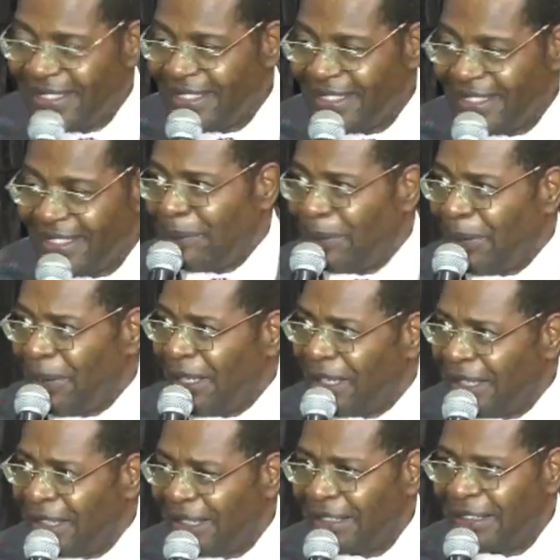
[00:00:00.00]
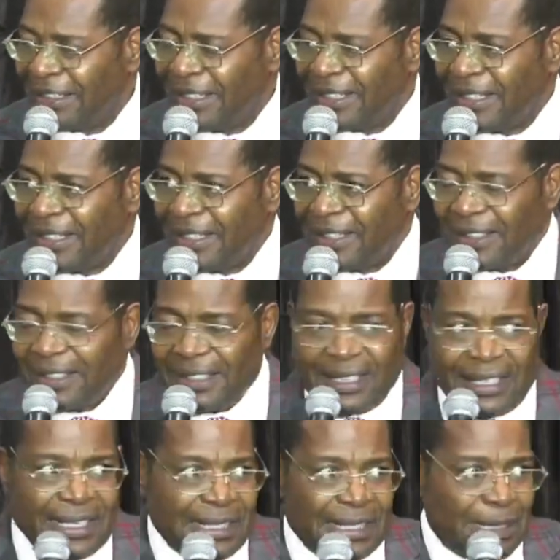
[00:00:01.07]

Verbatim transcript: Say amen. Uh,